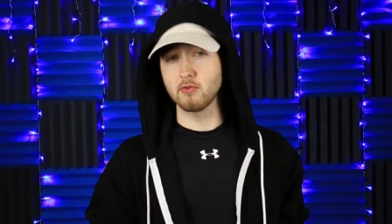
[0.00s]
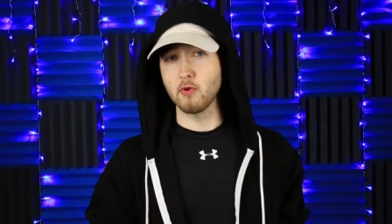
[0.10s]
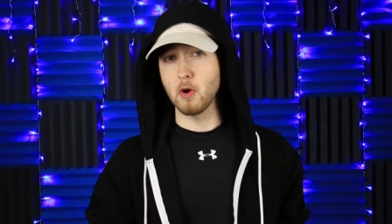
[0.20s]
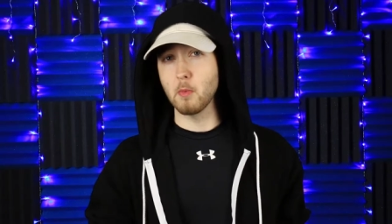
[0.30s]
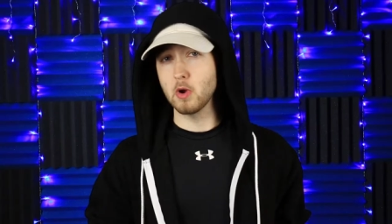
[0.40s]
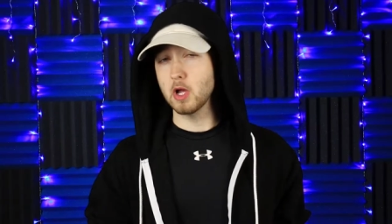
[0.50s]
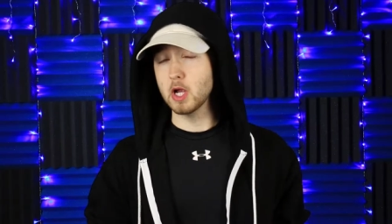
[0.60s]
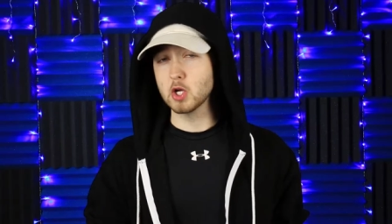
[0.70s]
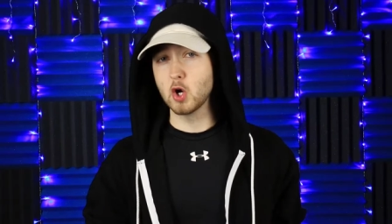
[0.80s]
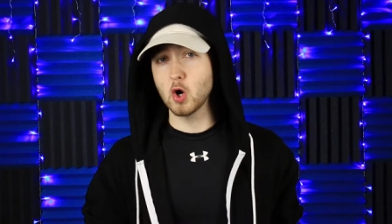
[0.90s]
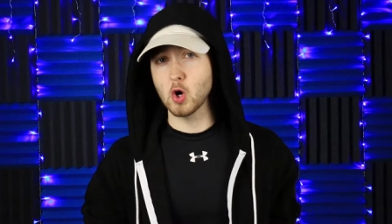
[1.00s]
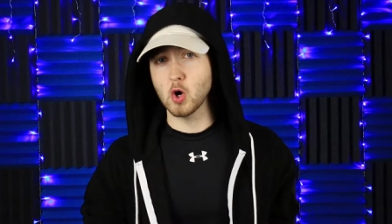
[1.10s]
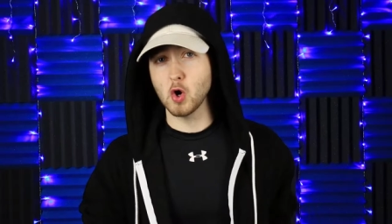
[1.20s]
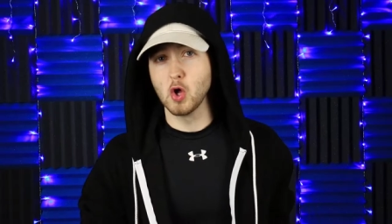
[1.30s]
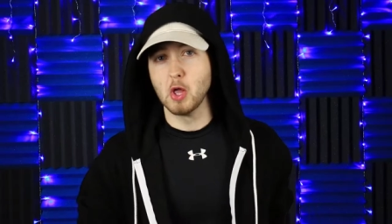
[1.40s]
from what I
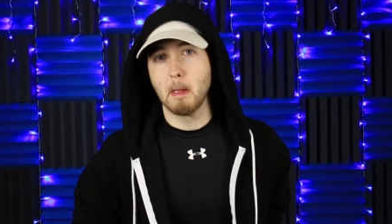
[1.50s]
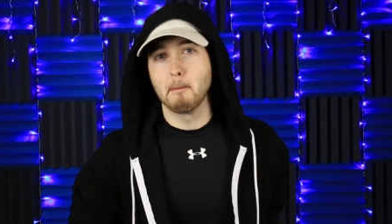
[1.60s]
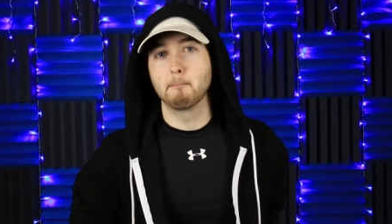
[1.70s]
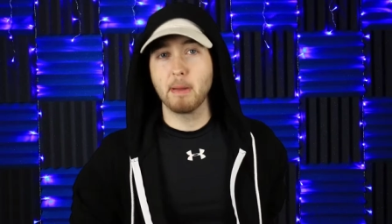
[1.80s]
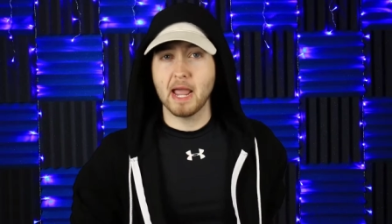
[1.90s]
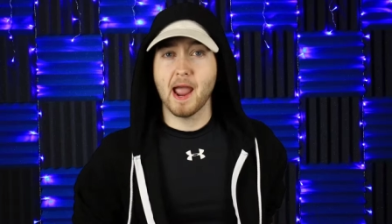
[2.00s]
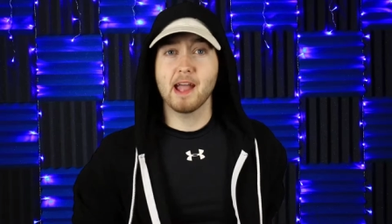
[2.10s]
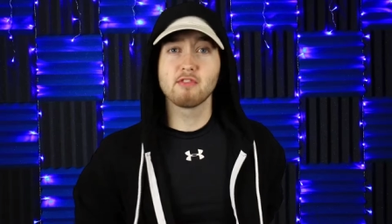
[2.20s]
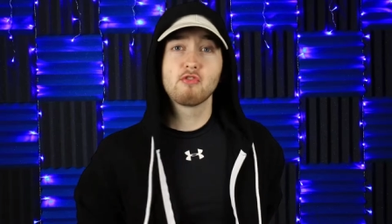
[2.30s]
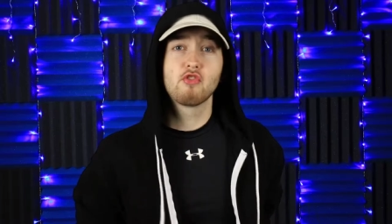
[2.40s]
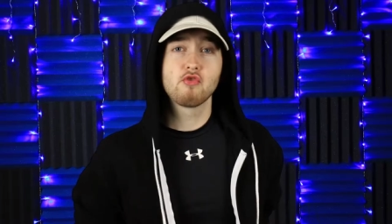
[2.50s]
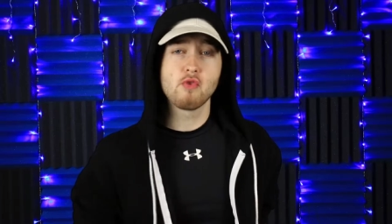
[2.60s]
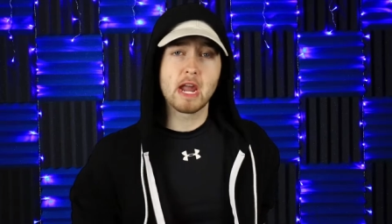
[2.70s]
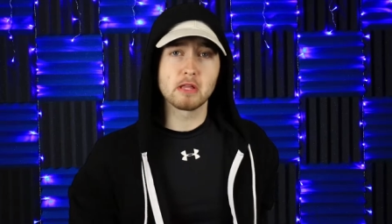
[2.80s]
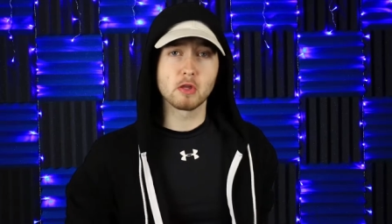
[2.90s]
call bad
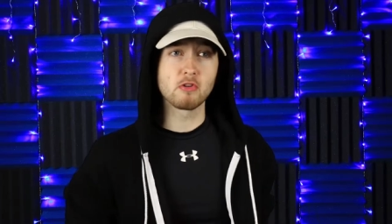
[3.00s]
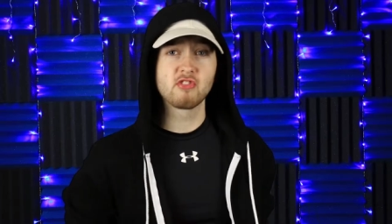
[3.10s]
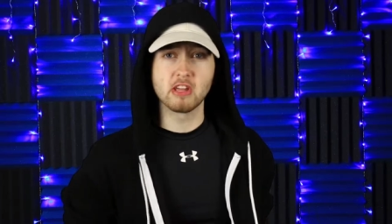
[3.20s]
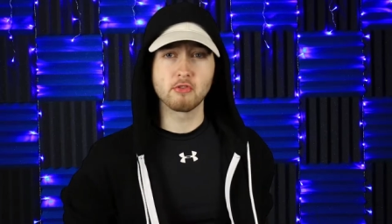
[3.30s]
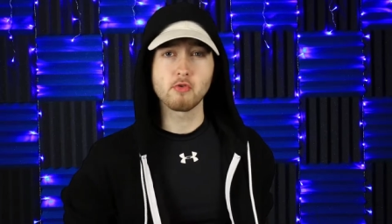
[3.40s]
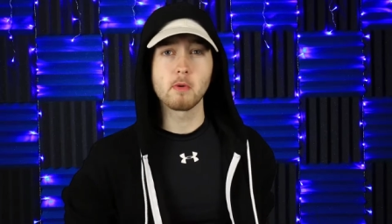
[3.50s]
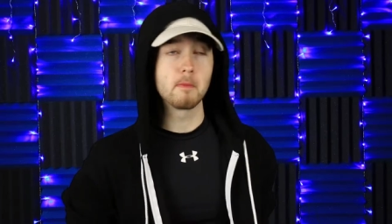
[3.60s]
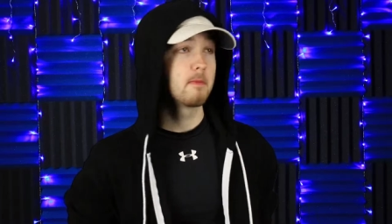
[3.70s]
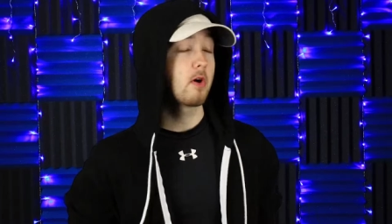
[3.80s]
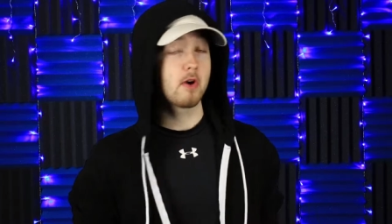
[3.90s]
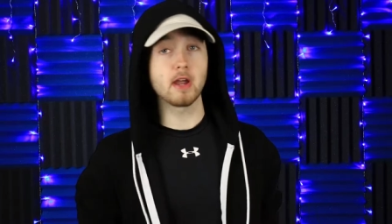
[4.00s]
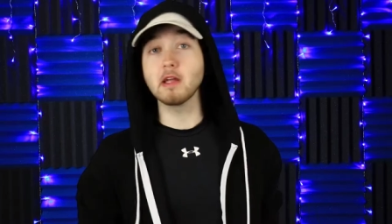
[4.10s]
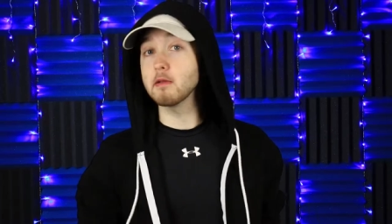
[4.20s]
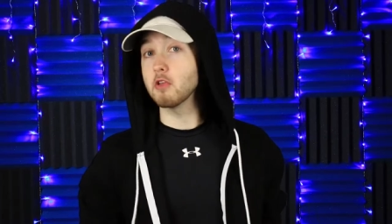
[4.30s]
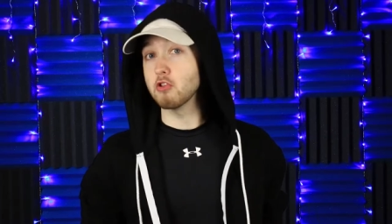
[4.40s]
trailer syndrome.
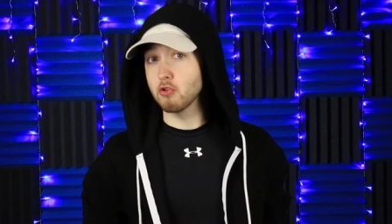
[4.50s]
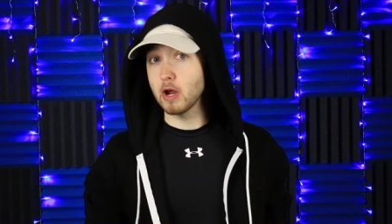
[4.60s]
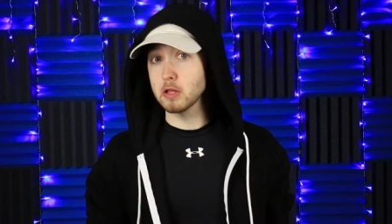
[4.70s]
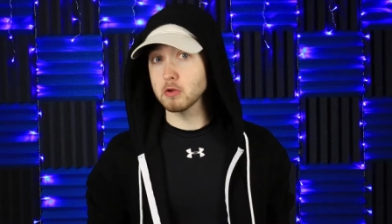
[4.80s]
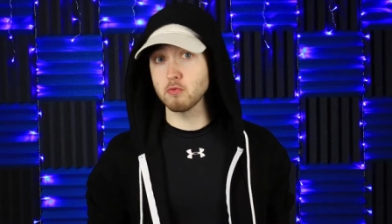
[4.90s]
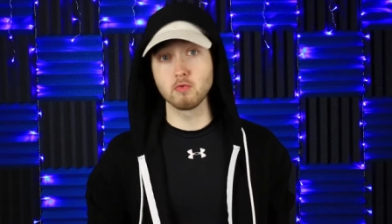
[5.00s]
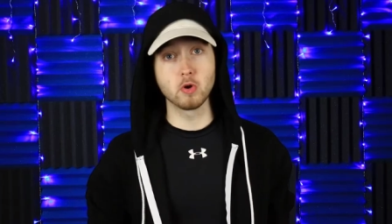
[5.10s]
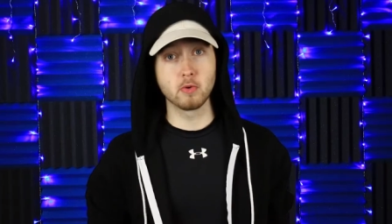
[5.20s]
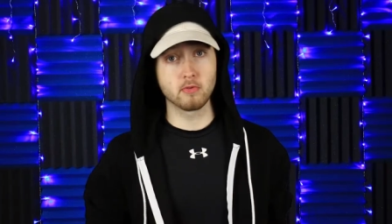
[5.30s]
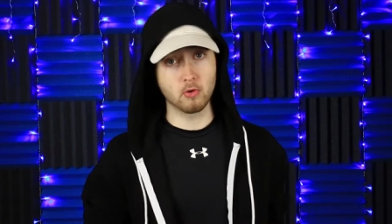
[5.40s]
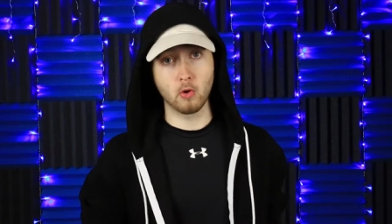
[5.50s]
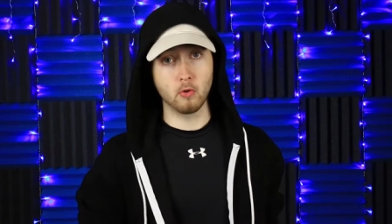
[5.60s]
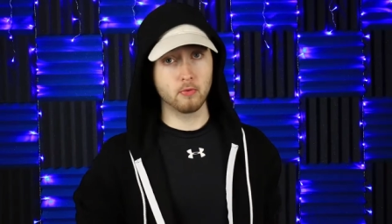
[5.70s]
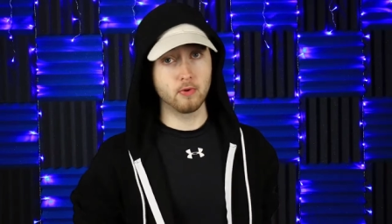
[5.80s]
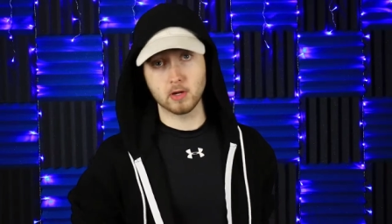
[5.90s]
Alright, the trailer ruins the
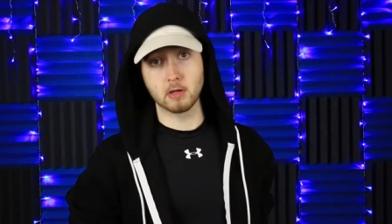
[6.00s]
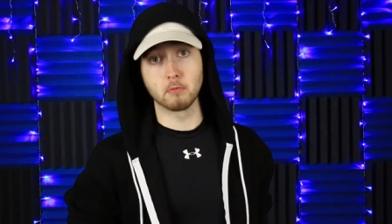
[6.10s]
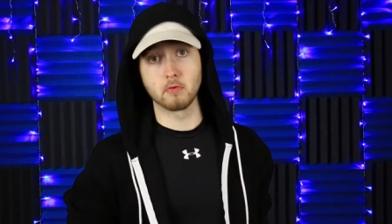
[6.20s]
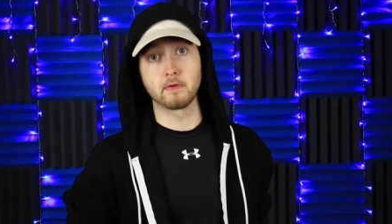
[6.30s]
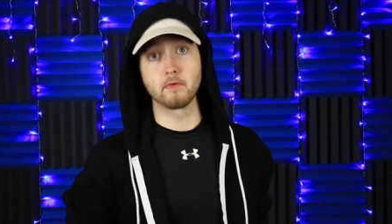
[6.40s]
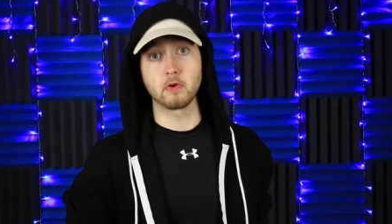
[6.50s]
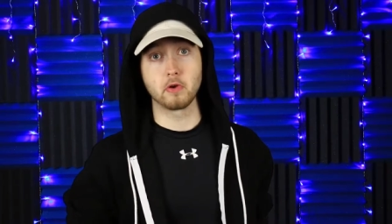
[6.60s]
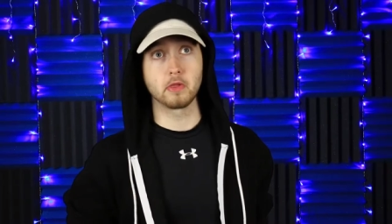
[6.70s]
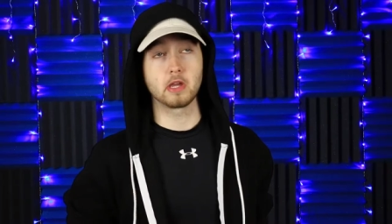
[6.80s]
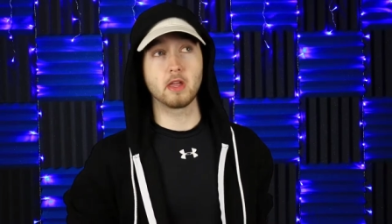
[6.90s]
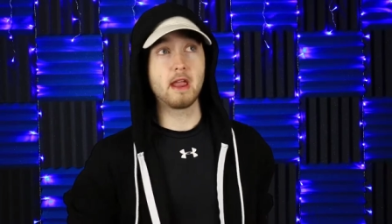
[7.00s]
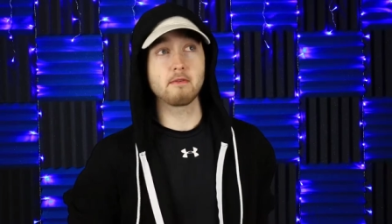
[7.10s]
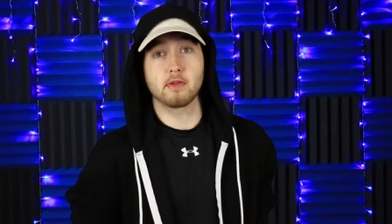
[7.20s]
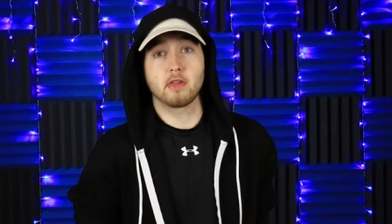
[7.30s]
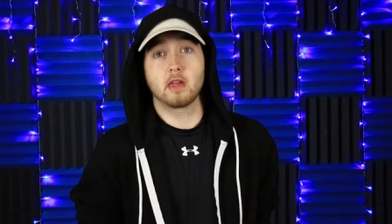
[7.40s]
whole fucking movie for you.
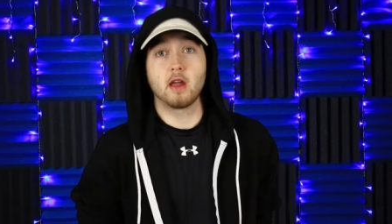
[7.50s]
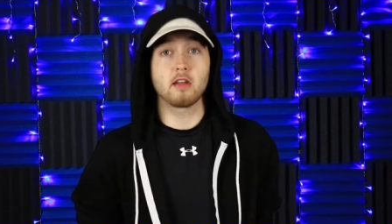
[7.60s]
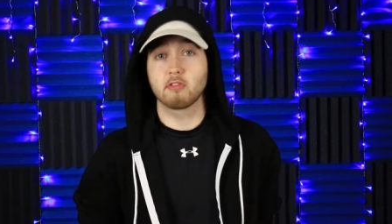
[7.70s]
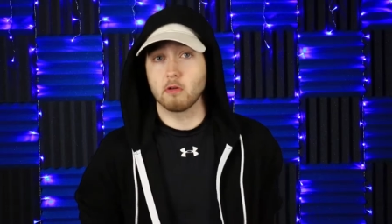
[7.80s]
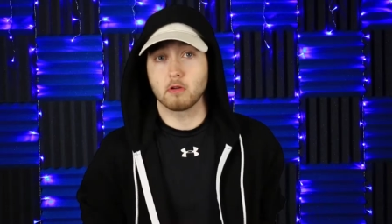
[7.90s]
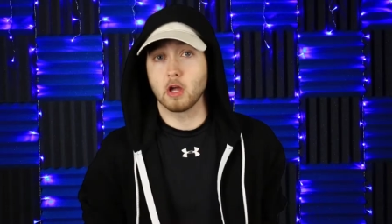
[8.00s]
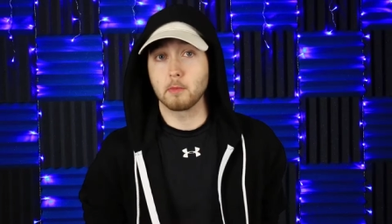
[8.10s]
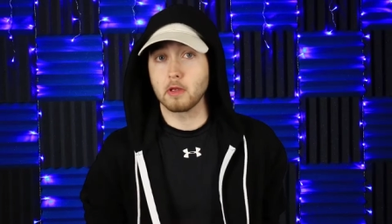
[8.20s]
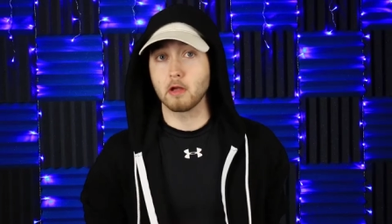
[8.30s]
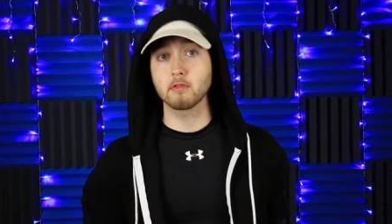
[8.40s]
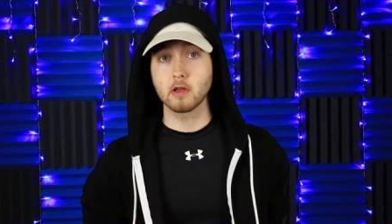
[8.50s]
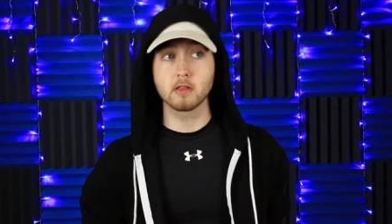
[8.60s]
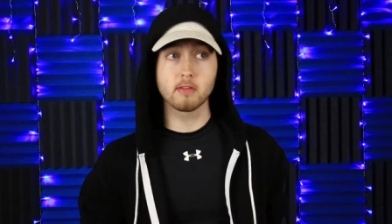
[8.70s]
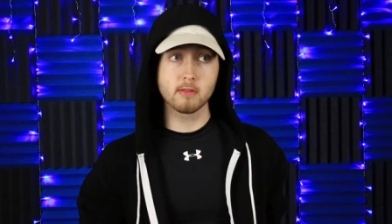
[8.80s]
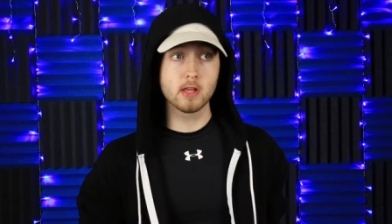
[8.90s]
Everything I saw coming. I was like,
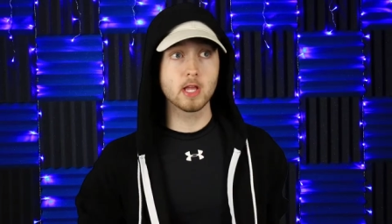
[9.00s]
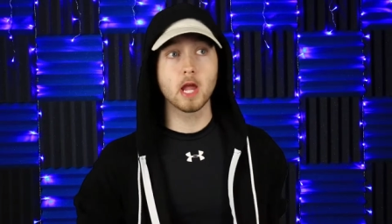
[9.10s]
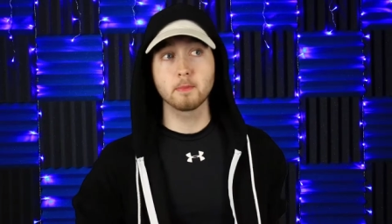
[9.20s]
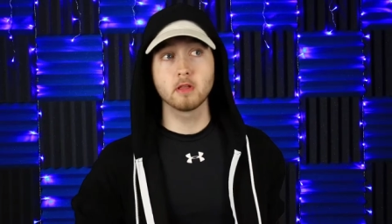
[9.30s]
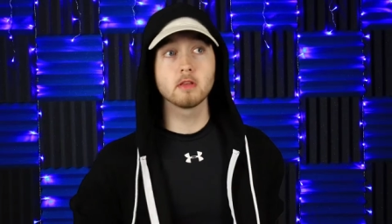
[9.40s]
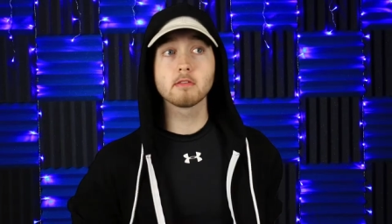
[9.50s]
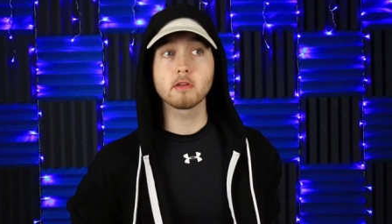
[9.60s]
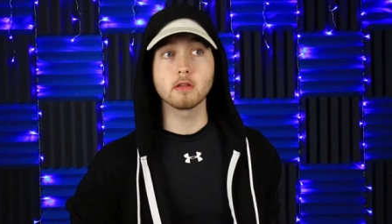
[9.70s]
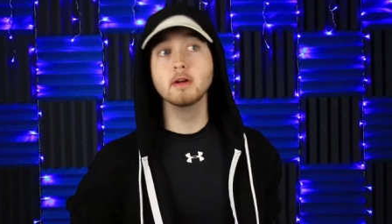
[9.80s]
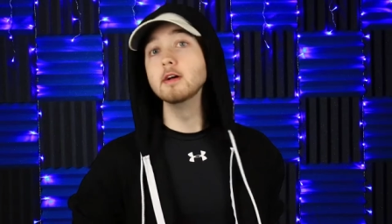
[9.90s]
this is gonna happen in this scene.